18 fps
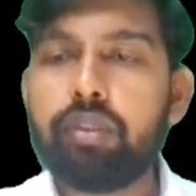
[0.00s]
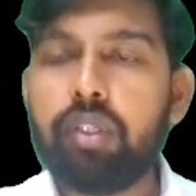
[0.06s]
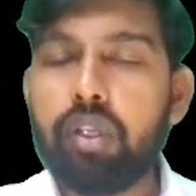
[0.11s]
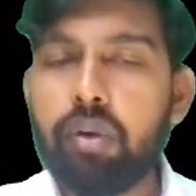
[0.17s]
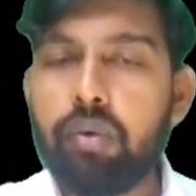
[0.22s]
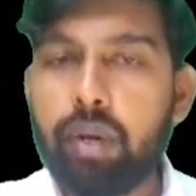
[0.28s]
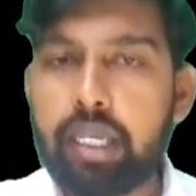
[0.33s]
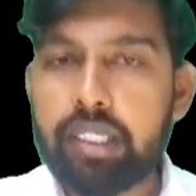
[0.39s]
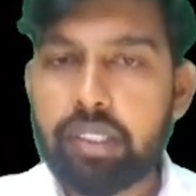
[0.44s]

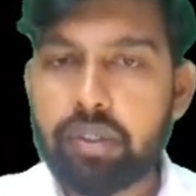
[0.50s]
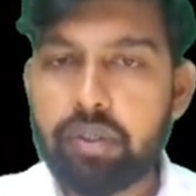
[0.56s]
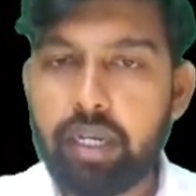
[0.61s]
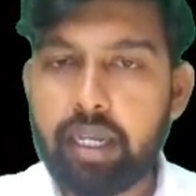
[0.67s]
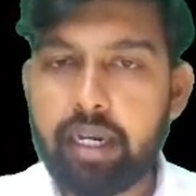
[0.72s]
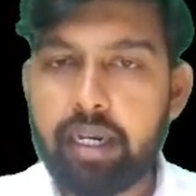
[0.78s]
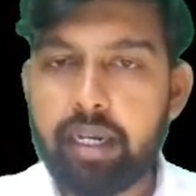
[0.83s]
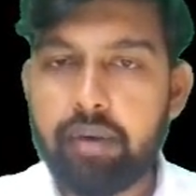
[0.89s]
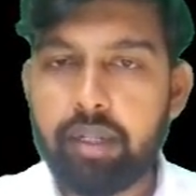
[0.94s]
vascular
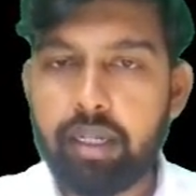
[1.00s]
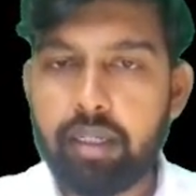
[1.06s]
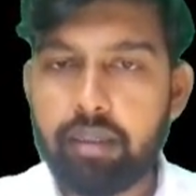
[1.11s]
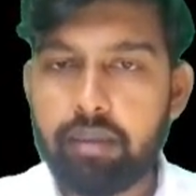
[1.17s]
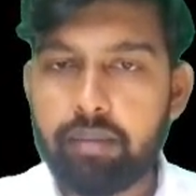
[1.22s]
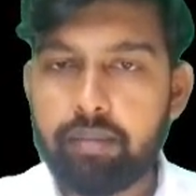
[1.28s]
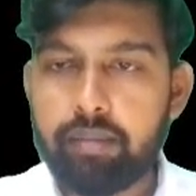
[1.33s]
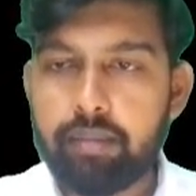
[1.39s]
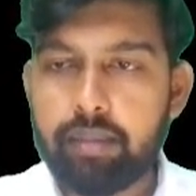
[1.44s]
level.
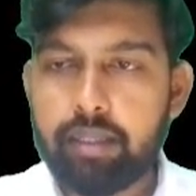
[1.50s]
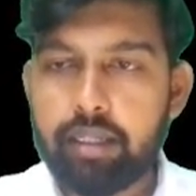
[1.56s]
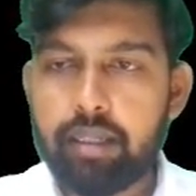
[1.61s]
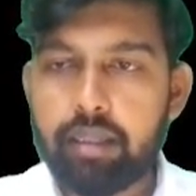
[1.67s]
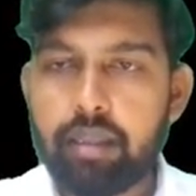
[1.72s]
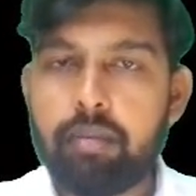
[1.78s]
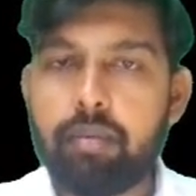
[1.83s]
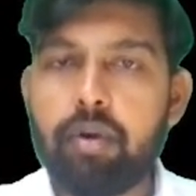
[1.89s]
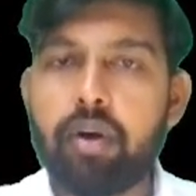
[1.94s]

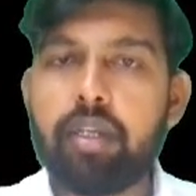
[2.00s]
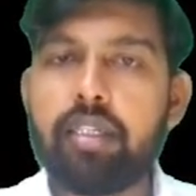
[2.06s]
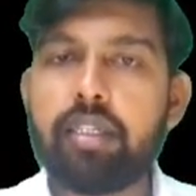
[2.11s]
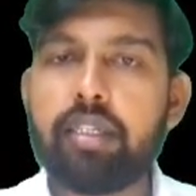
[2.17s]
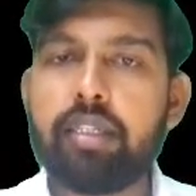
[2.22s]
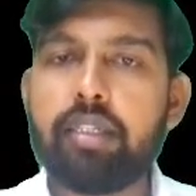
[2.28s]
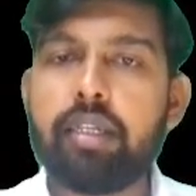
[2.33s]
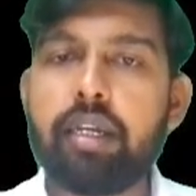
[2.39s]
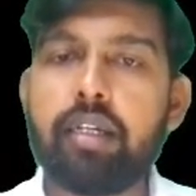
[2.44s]
The body
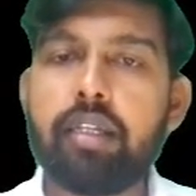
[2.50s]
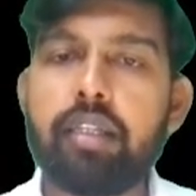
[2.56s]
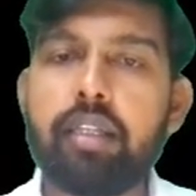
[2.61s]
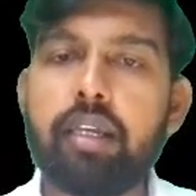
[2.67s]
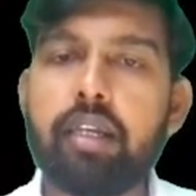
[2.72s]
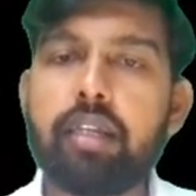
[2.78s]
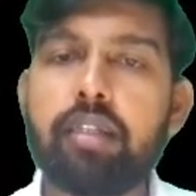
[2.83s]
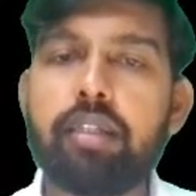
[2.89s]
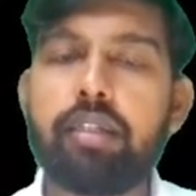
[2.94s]
senses that
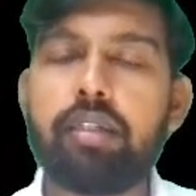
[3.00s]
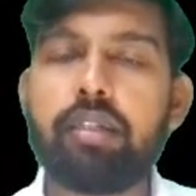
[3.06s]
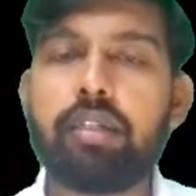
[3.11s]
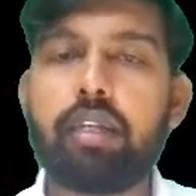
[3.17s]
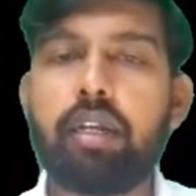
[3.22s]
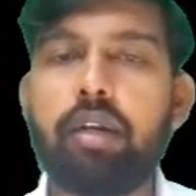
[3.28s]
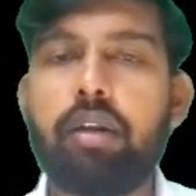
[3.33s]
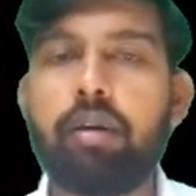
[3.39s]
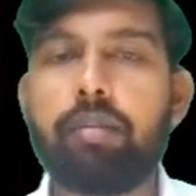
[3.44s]
there is a
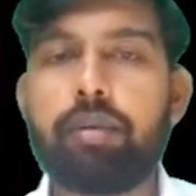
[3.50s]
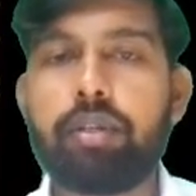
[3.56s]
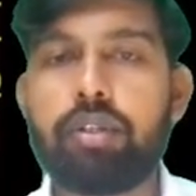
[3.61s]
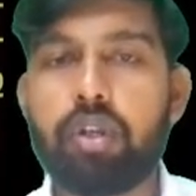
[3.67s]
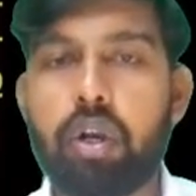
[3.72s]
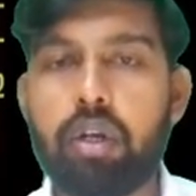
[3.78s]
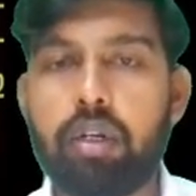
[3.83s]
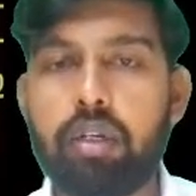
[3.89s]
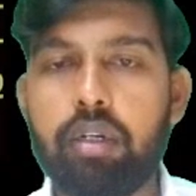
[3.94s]
state of
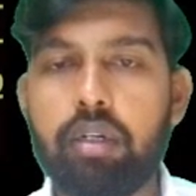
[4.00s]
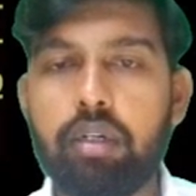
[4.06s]
shock